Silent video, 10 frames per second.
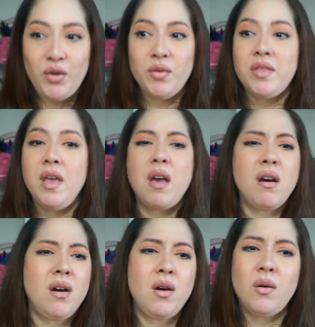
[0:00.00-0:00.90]
You think,
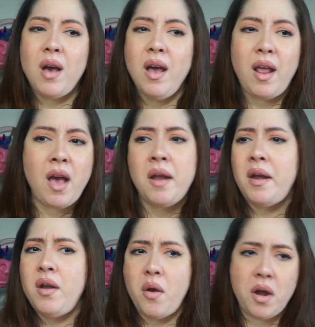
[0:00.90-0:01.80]
oh God, I got
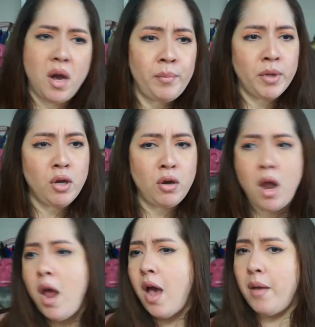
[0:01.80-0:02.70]
it. I know how to
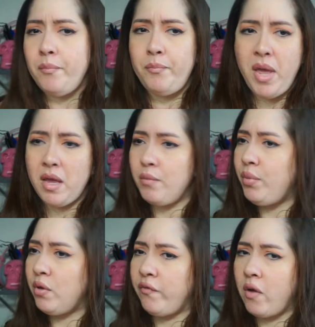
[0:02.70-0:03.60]
upload. I'm making
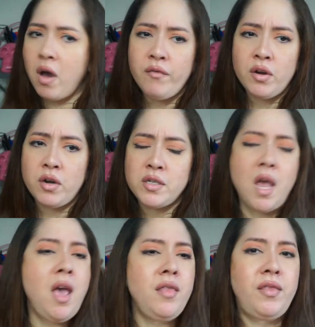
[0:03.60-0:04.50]
beautiful covers.
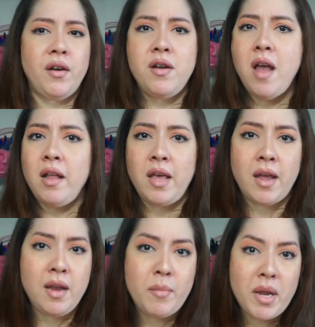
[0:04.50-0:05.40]
They're not
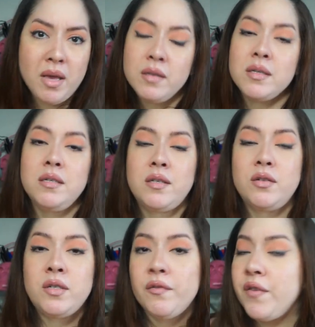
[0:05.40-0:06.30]
like anybody else's.
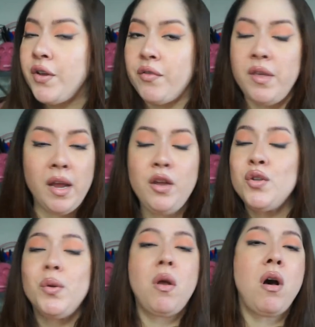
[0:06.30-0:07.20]
They're different. You're thinking
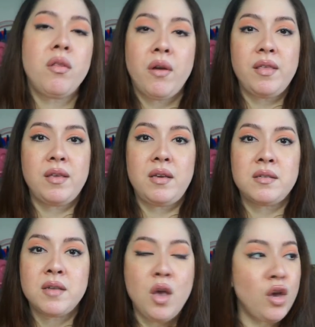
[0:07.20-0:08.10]
you're doing all the right
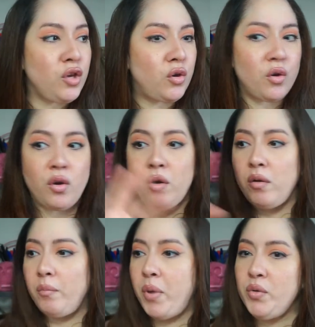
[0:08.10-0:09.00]
things.
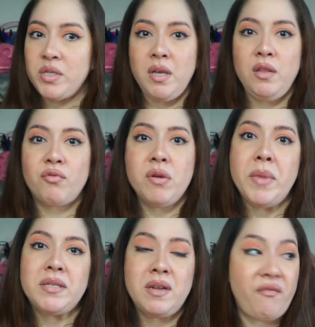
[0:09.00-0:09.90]
You're posting 3
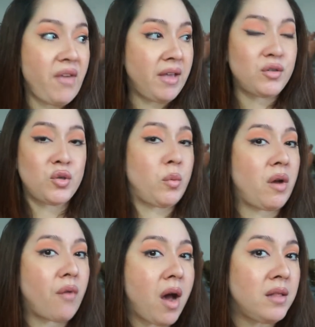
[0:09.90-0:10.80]
months in advance to
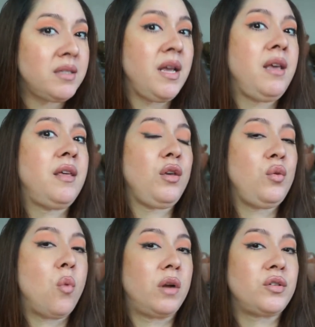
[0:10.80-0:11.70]
whatever holiday that
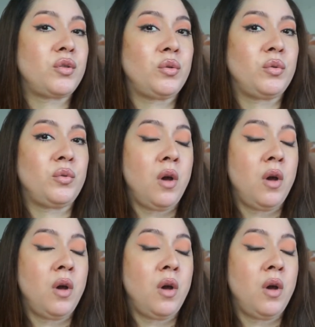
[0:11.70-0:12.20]
you want to